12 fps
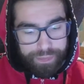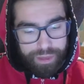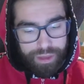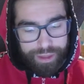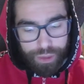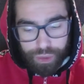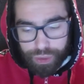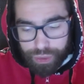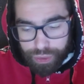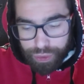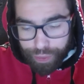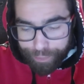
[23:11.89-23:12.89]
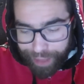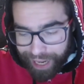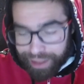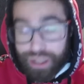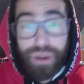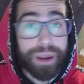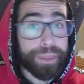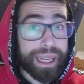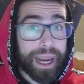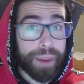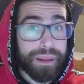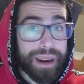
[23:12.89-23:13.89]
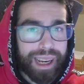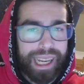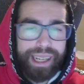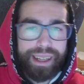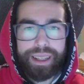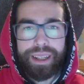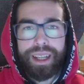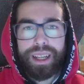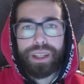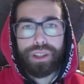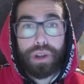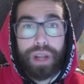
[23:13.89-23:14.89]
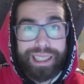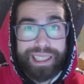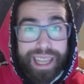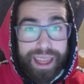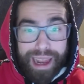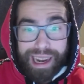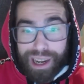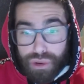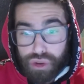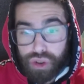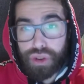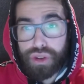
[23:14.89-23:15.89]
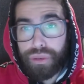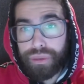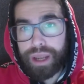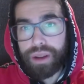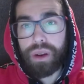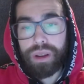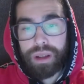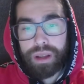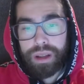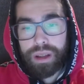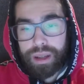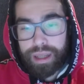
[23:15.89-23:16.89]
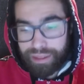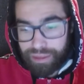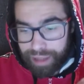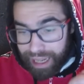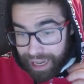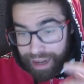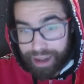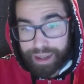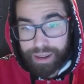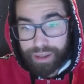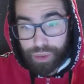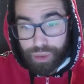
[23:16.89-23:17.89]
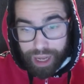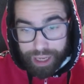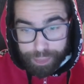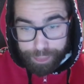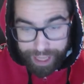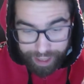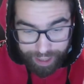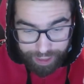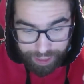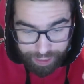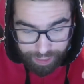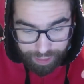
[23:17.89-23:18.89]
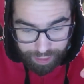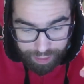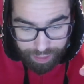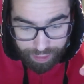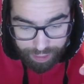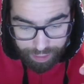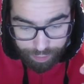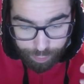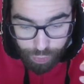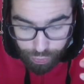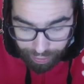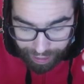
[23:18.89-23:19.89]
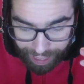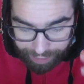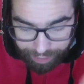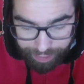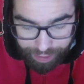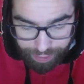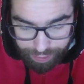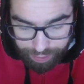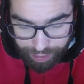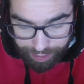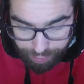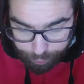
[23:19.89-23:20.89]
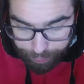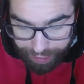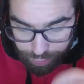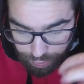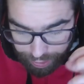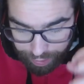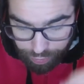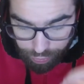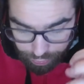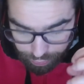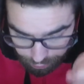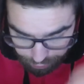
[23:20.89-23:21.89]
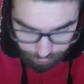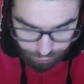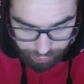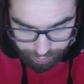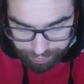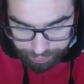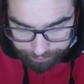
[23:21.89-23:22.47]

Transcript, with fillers: You, you, your mind is gonna become clearer. You're gonna see the illusions of ego clearer. You're gonna experience more lightness and space within your consciousness.